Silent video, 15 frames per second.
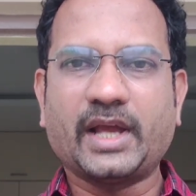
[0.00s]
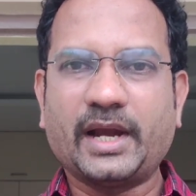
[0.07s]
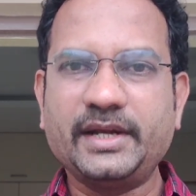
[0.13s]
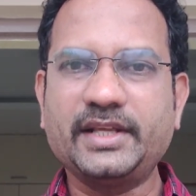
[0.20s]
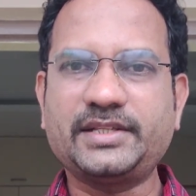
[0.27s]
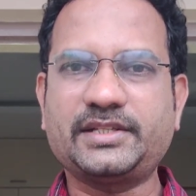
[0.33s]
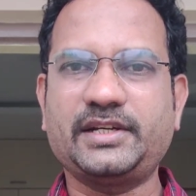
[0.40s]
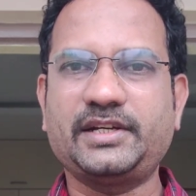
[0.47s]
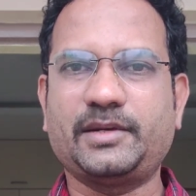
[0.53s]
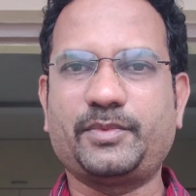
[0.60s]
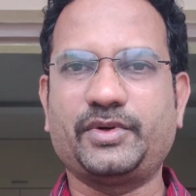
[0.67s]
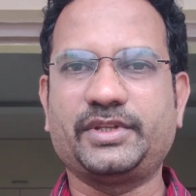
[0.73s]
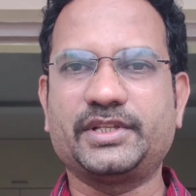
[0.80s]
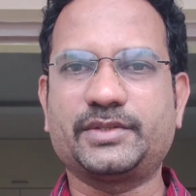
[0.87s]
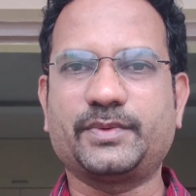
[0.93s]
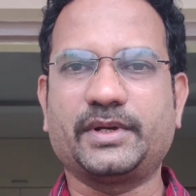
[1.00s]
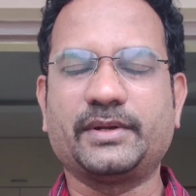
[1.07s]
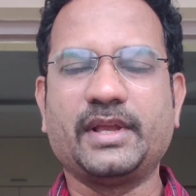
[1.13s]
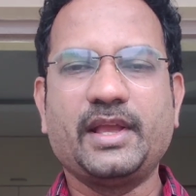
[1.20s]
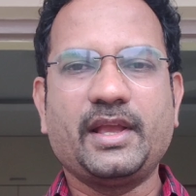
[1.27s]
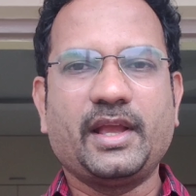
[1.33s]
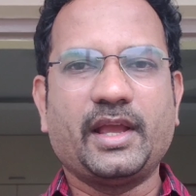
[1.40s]
Understand about this
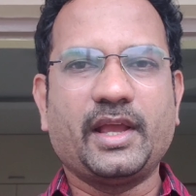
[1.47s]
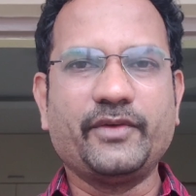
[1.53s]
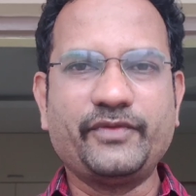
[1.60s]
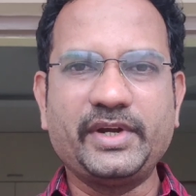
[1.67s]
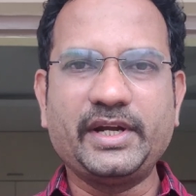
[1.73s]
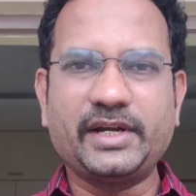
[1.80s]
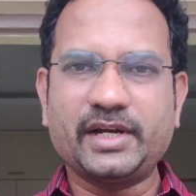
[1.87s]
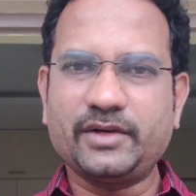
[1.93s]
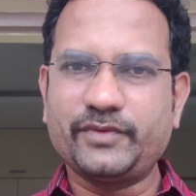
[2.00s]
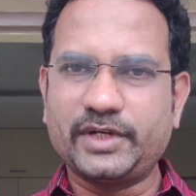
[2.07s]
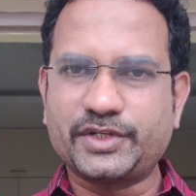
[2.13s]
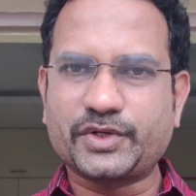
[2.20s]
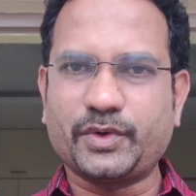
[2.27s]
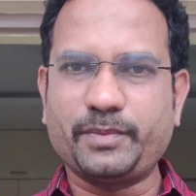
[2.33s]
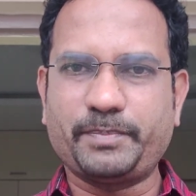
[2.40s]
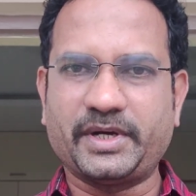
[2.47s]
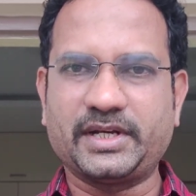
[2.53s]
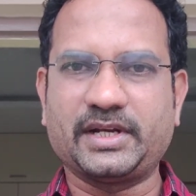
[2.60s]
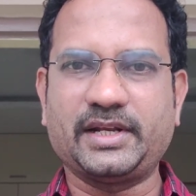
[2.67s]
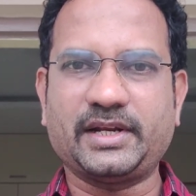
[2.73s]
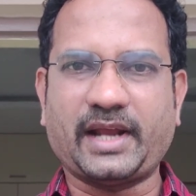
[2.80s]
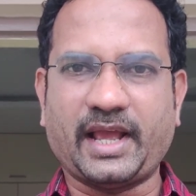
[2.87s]
one. Every drug will show
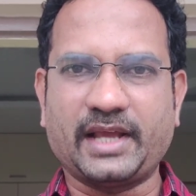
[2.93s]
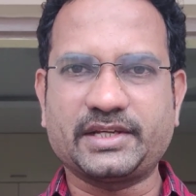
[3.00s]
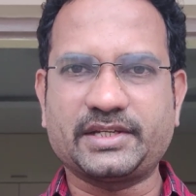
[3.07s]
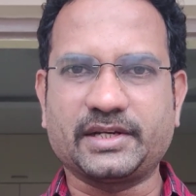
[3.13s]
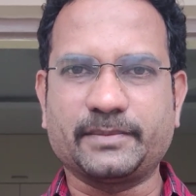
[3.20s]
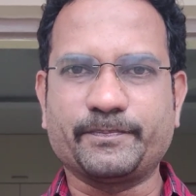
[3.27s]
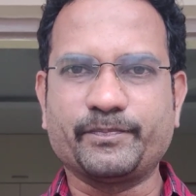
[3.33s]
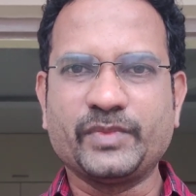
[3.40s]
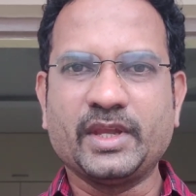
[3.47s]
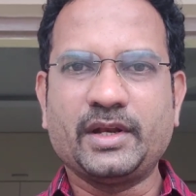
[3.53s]
particular action.